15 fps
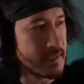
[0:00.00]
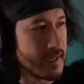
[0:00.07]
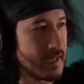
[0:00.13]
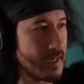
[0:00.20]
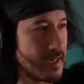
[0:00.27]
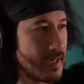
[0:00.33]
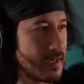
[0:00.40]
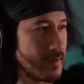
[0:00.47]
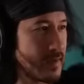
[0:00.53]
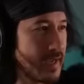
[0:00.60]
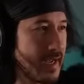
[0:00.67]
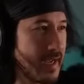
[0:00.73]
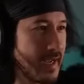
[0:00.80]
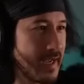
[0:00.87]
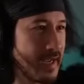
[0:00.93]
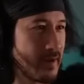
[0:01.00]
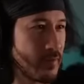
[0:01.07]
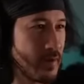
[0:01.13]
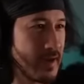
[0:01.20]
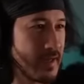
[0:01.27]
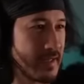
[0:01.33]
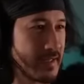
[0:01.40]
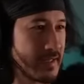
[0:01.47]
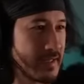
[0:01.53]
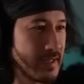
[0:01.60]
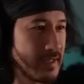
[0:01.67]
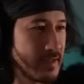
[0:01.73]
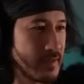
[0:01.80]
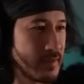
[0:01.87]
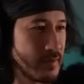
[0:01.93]
Oh. Okay, well, hey,
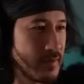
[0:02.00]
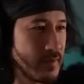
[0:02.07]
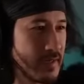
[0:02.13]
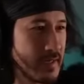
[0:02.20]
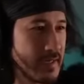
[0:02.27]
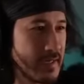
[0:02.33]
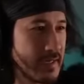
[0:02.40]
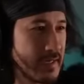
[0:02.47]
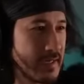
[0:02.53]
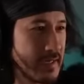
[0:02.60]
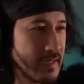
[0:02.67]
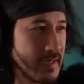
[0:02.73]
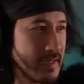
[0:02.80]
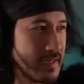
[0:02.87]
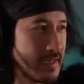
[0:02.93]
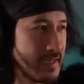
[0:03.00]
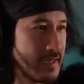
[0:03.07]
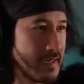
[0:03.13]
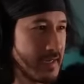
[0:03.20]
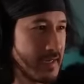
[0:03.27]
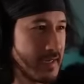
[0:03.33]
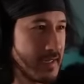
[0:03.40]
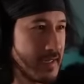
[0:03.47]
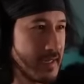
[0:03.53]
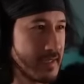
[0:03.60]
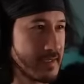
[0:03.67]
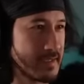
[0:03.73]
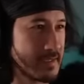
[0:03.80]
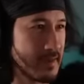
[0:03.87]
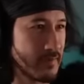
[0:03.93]
the oh boy. was worth five bucks.
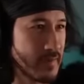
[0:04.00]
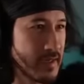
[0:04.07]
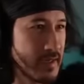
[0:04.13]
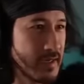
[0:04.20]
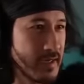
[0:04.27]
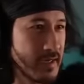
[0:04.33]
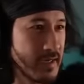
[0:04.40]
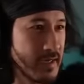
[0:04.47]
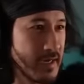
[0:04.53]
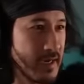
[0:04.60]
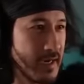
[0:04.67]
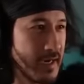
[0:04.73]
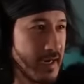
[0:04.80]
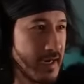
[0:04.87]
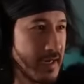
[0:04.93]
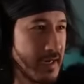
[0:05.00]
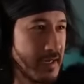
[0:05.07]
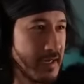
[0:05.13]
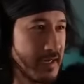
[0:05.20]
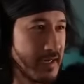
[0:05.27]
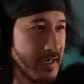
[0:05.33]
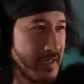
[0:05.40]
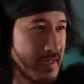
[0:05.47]
That's something. Uh, we got